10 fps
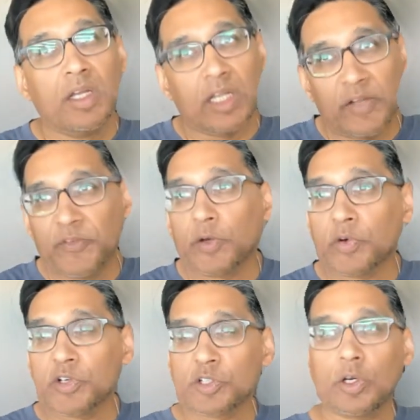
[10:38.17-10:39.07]
If you're
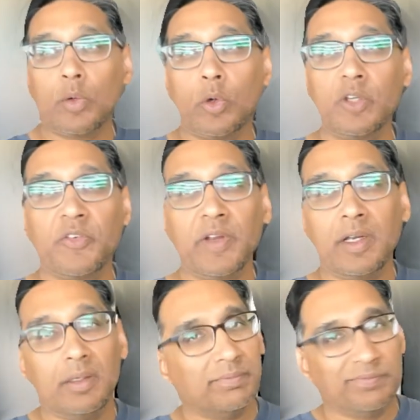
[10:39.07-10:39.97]
a Star Wars
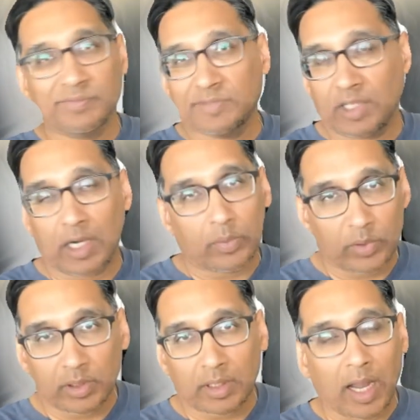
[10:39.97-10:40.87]
fan, not
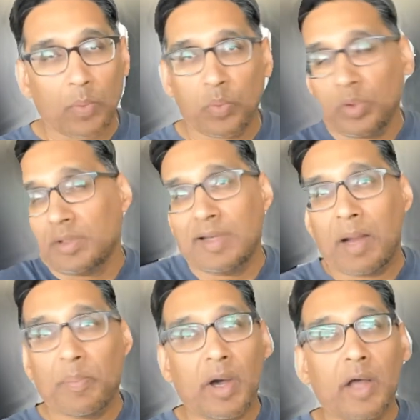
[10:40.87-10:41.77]
really. I would
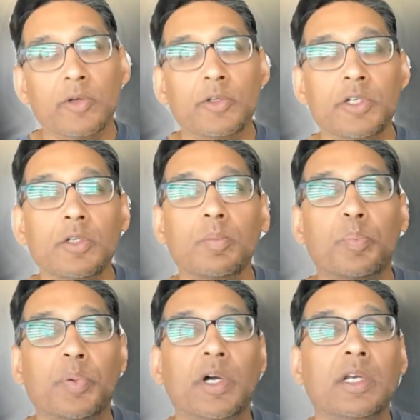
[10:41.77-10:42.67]
not bother to.
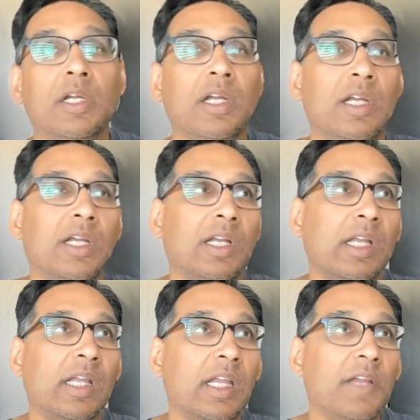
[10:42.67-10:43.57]
But
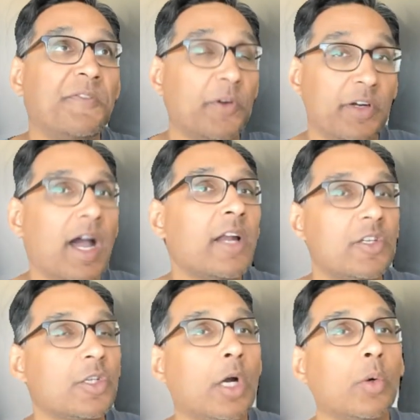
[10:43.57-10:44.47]
if you're not a
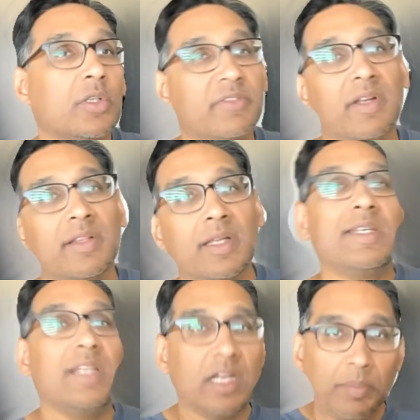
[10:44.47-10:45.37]
Star Wars fan, then
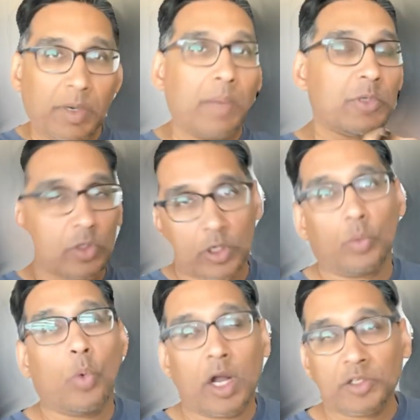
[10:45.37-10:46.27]
yeah, probably you could
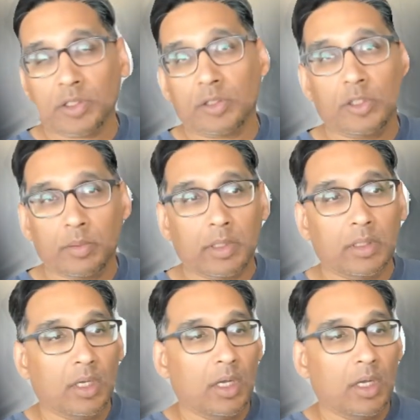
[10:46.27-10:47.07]
watch it a little bit.